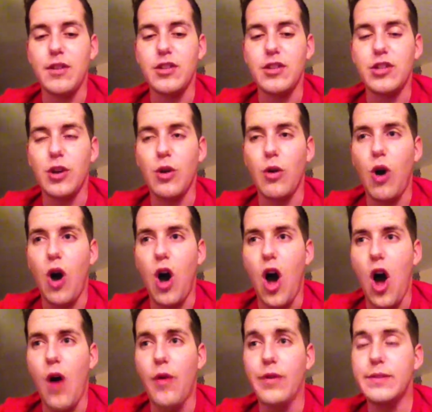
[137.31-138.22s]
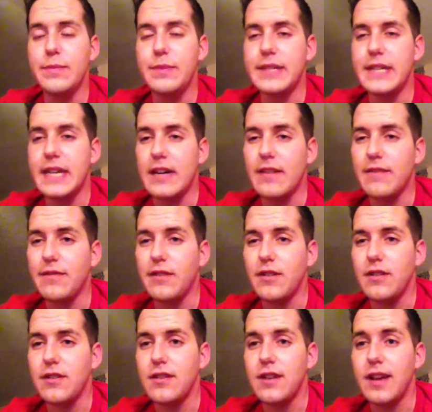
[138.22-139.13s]
So always be
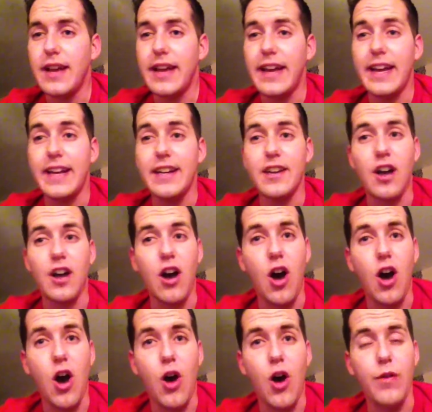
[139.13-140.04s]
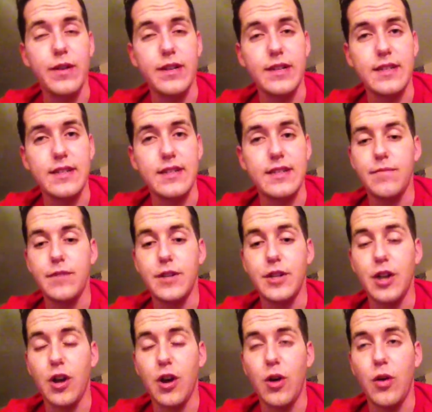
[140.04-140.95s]
careful and always,
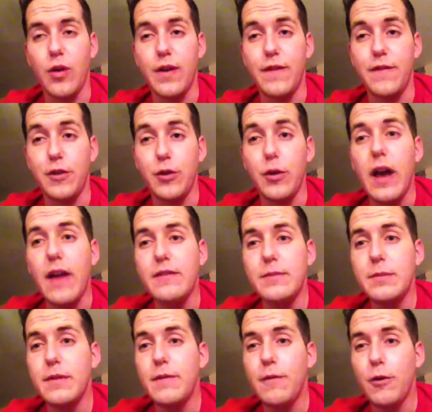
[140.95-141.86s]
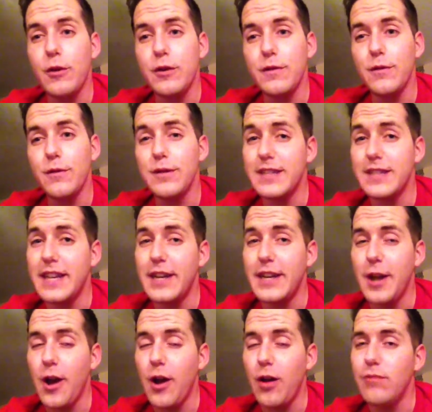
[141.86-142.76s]
you know, if you have to be forceful to say
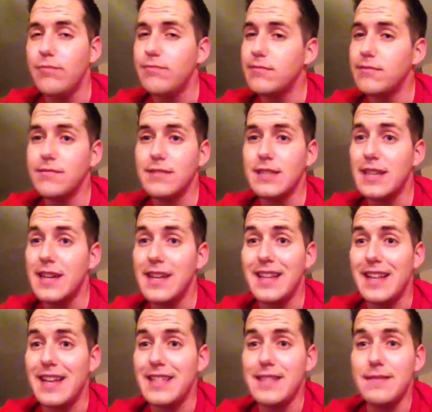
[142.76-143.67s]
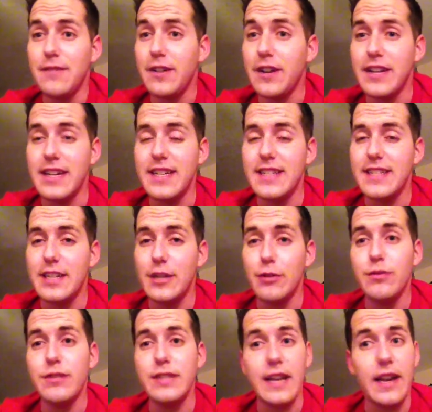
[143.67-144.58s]
no, that's very easy. You
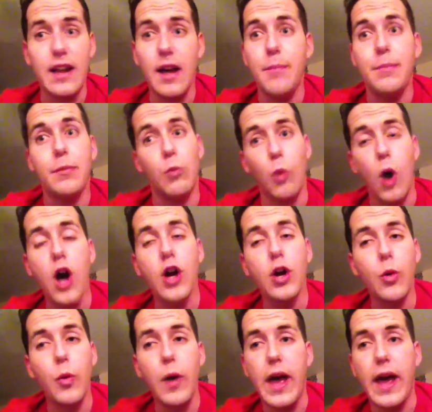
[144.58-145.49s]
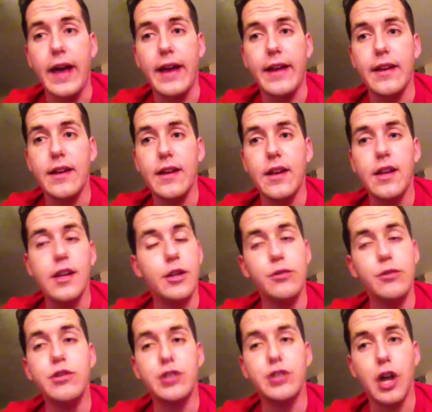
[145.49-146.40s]
just get up and walk away.
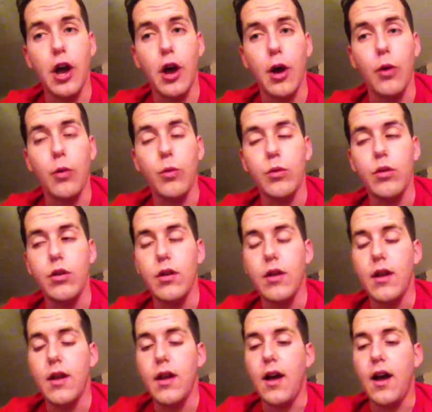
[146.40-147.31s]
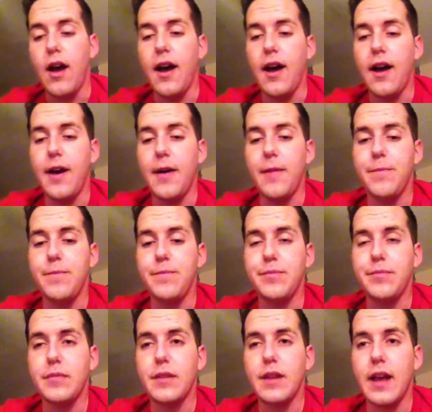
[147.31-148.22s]
You just go.
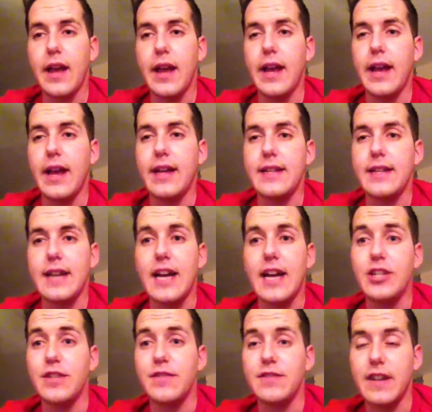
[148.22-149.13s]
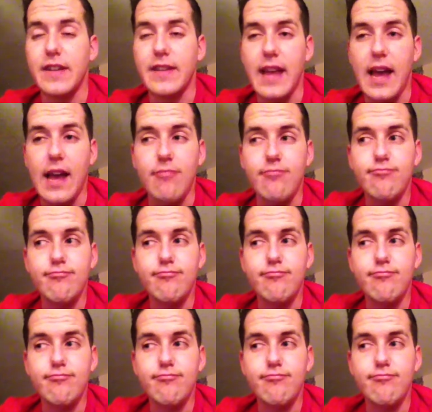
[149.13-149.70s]
And I should have done that.